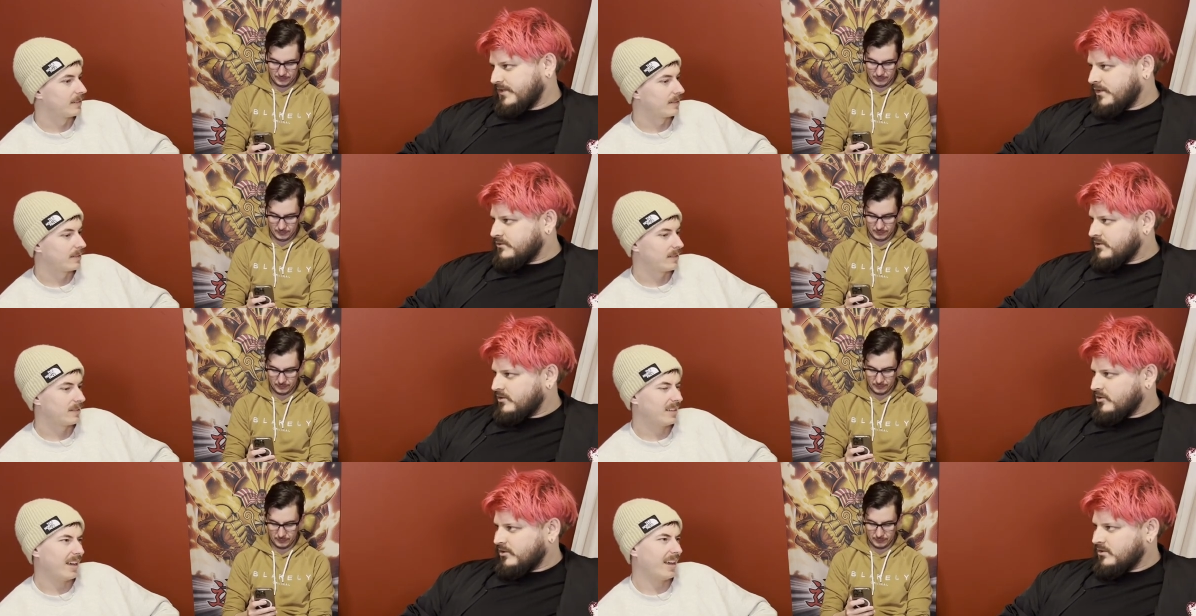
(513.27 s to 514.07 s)
Speaker 1: yeah, and you.
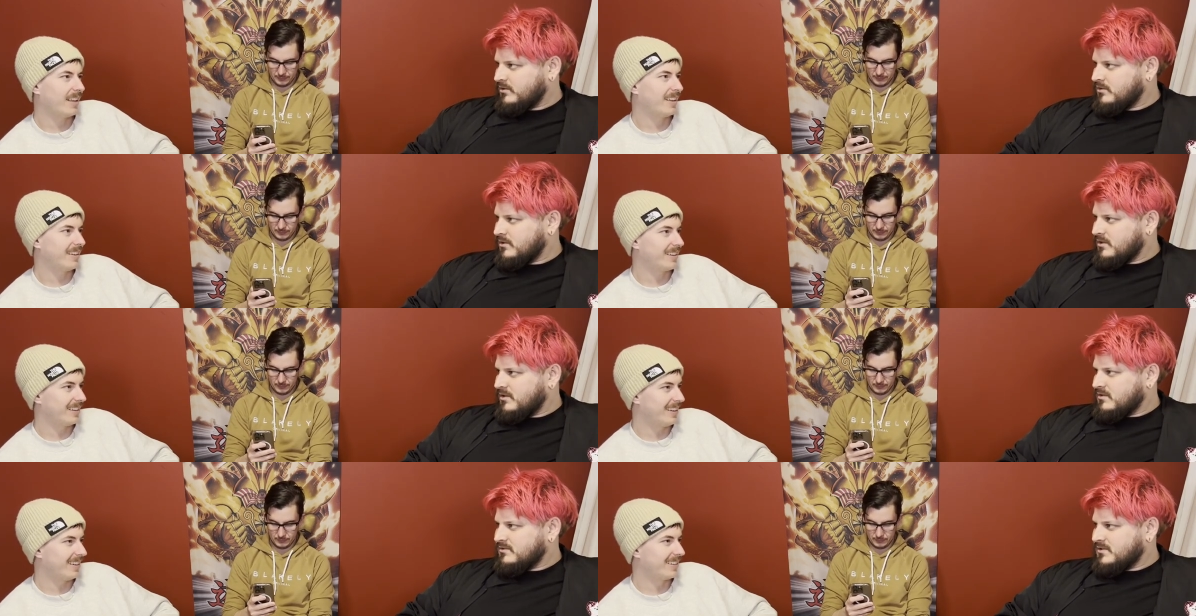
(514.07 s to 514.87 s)
Gotta, yeah, yeah,
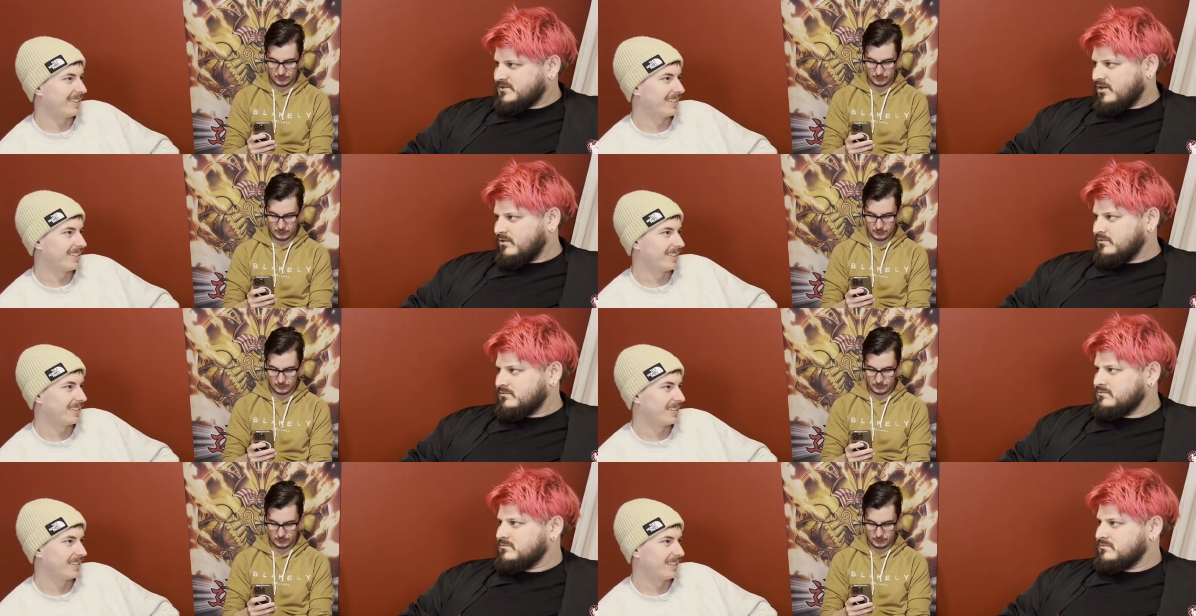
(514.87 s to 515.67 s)
yeah. That's a whole.
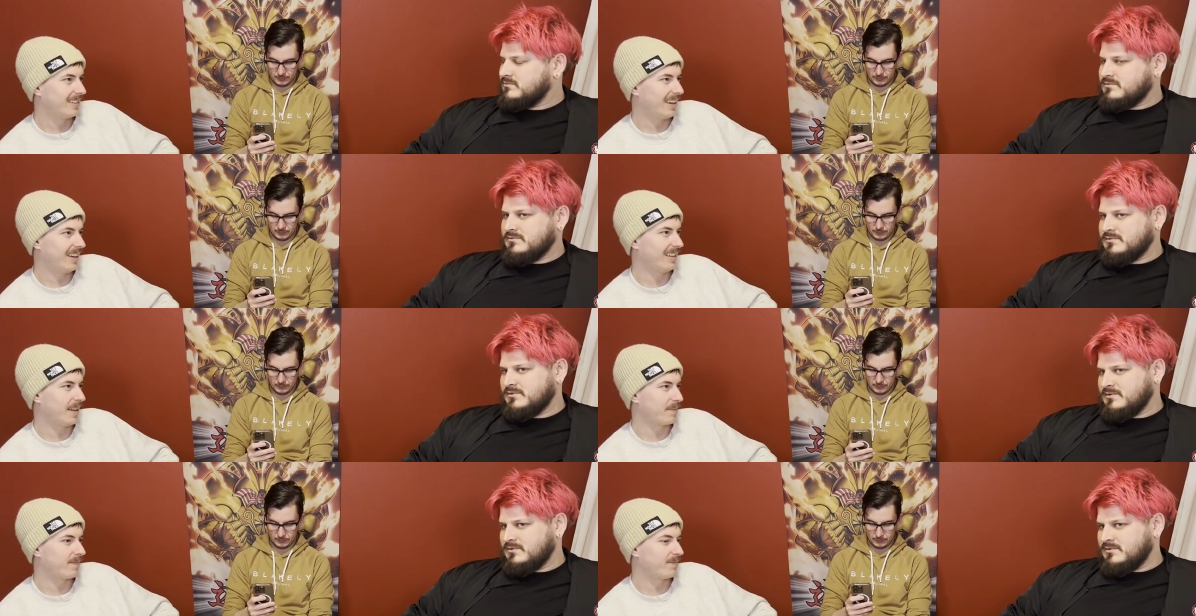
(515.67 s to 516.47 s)
Speaker 2: Yeah,
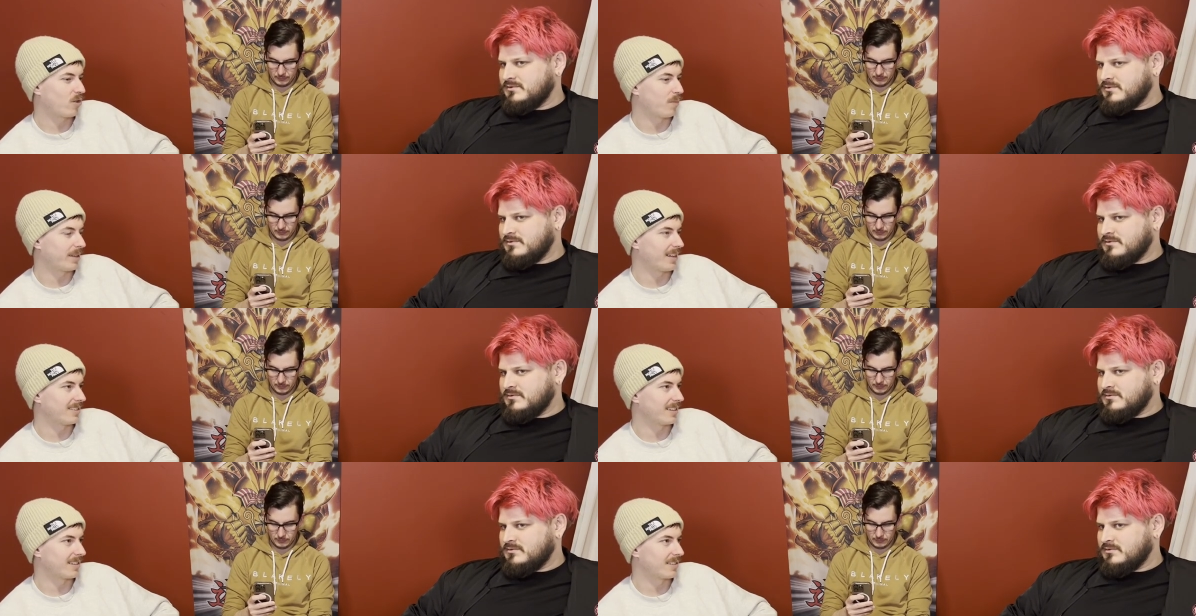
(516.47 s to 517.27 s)
that complicates
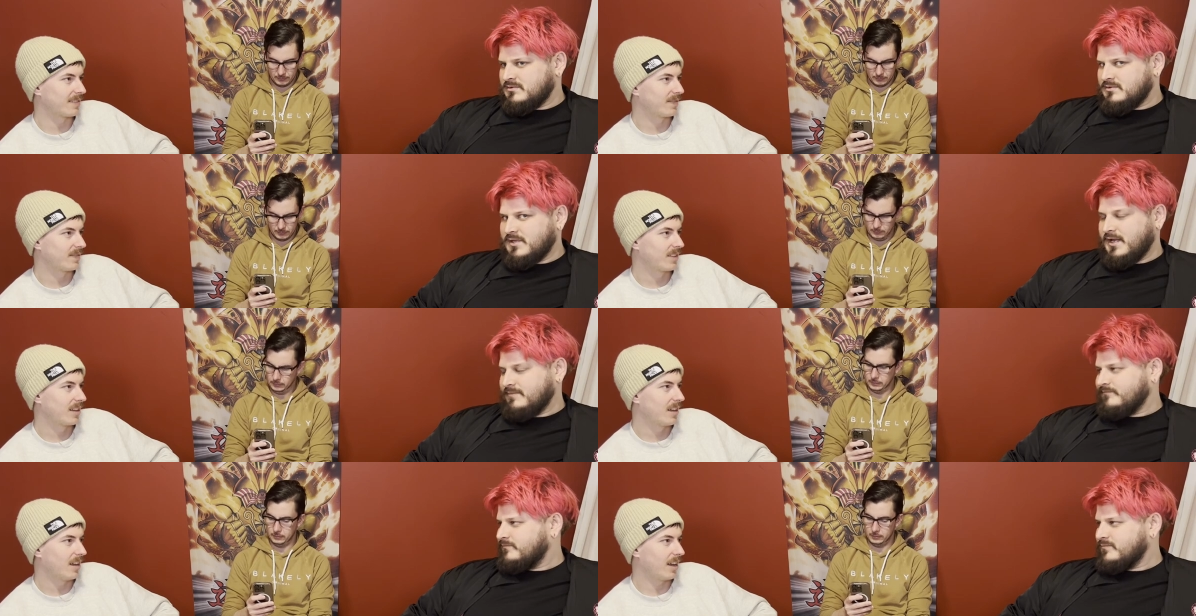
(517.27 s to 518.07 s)
things. Yeah.
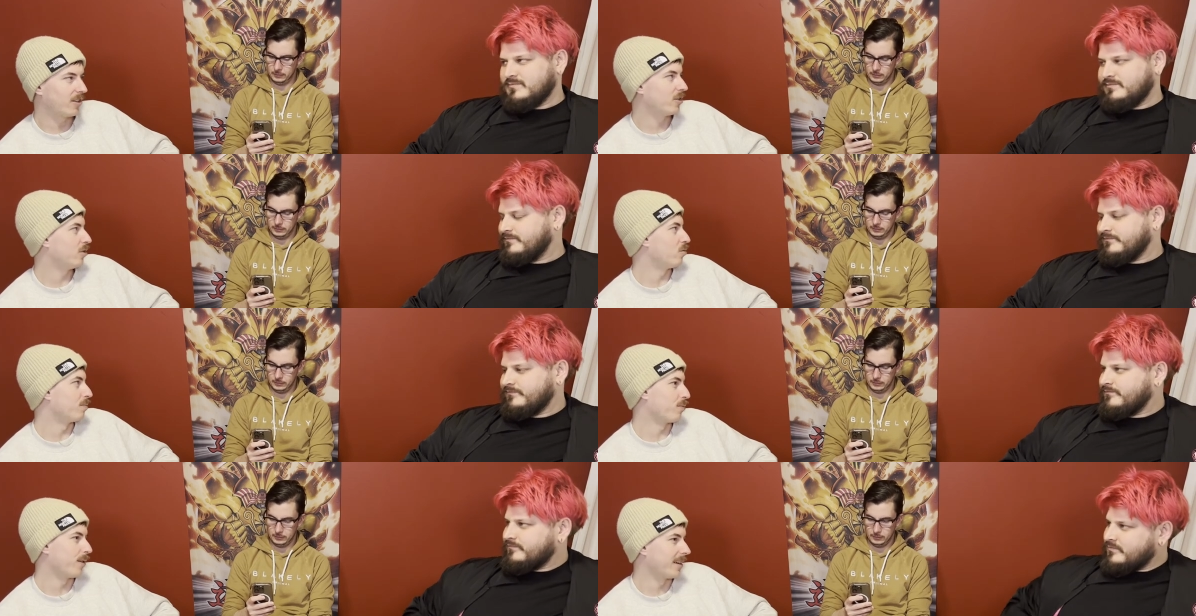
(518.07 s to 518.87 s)
I gotta go do
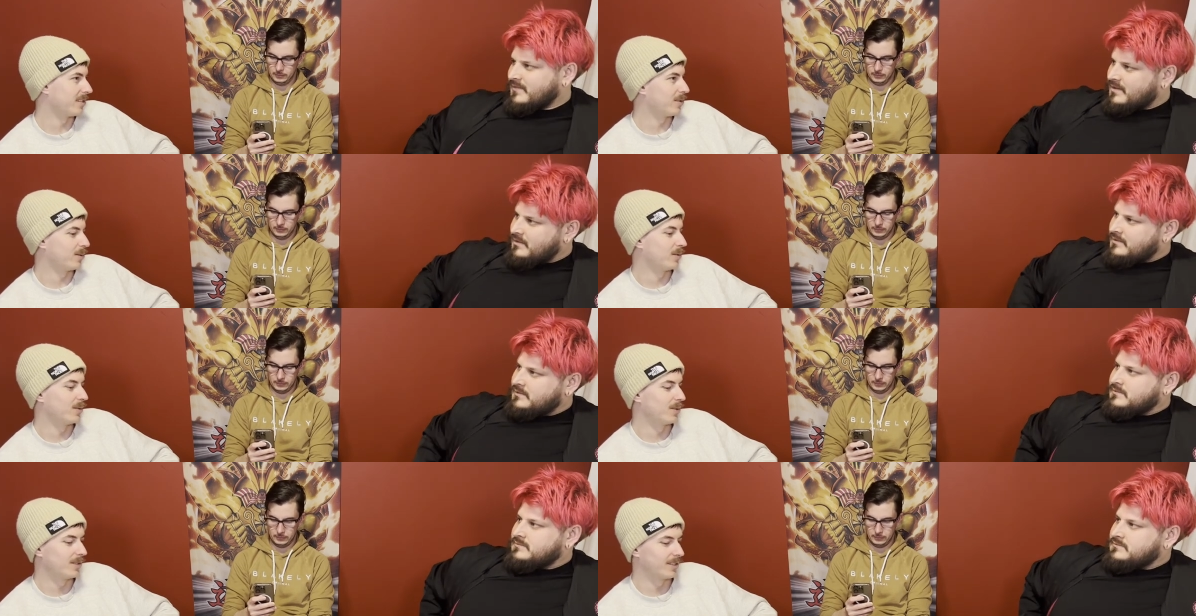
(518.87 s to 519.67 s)
press
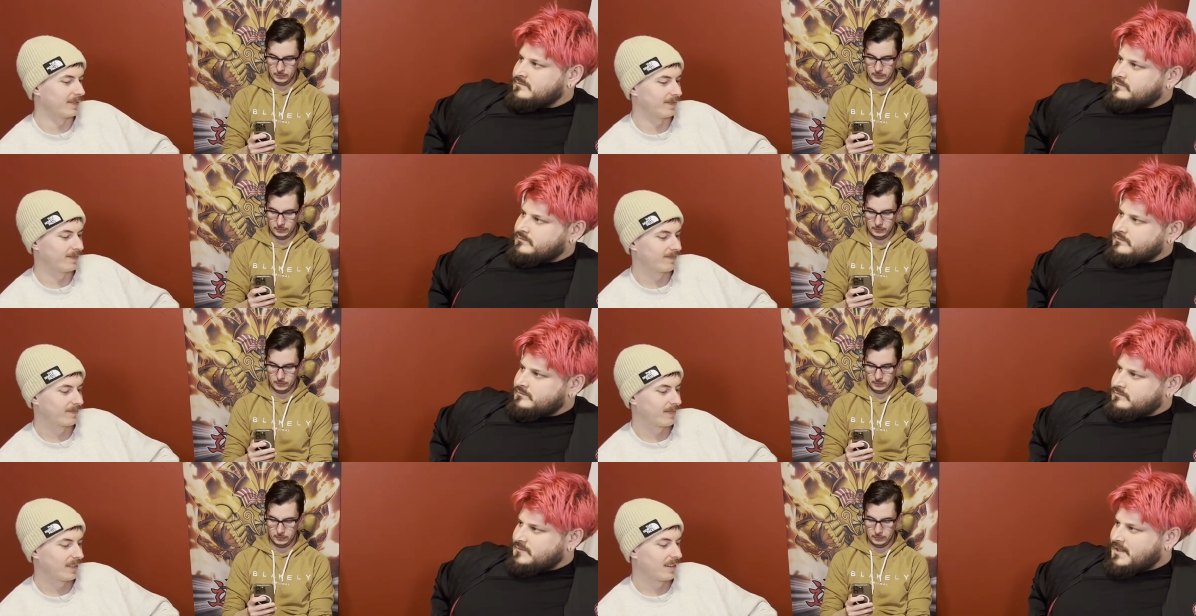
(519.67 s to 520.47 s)
tours. And...
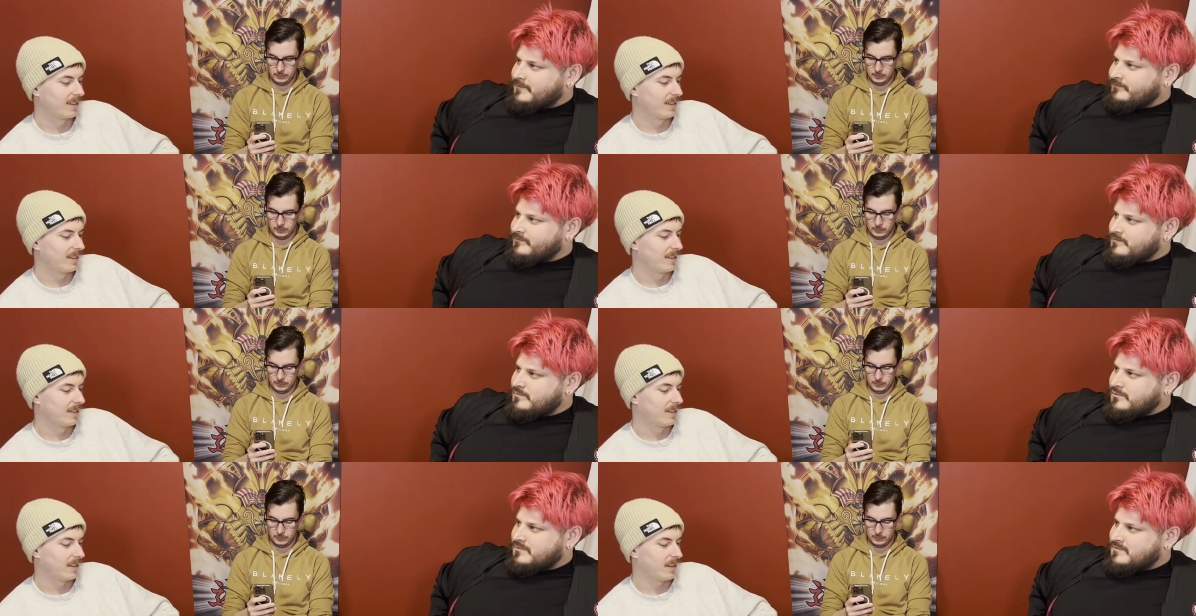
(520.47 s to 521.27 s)
Yeah.
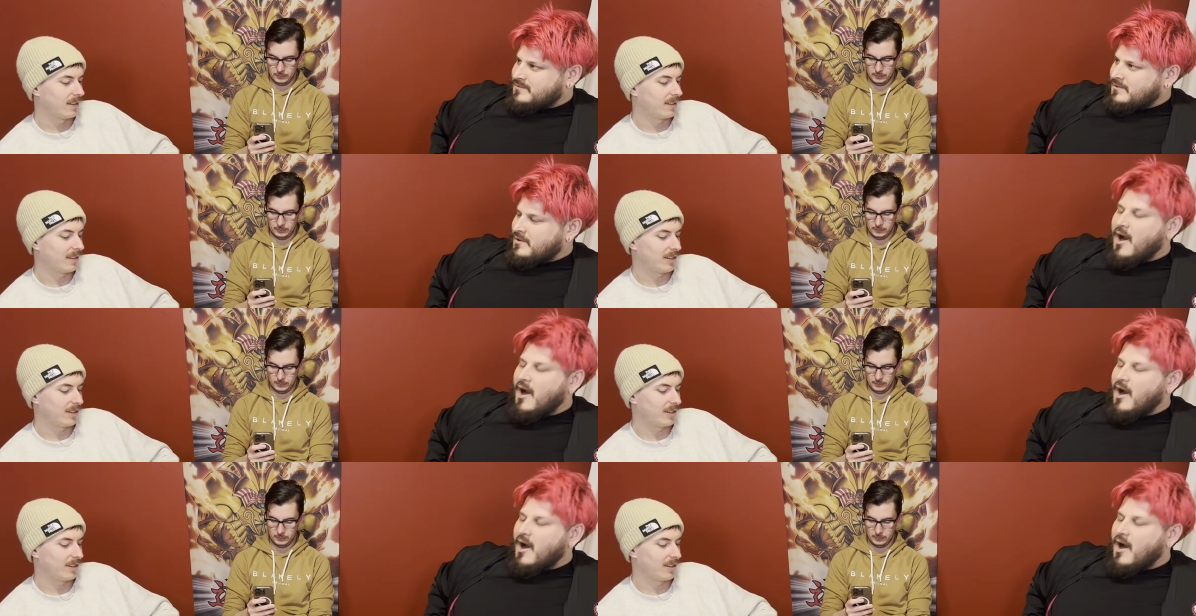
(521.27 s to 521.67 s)
I,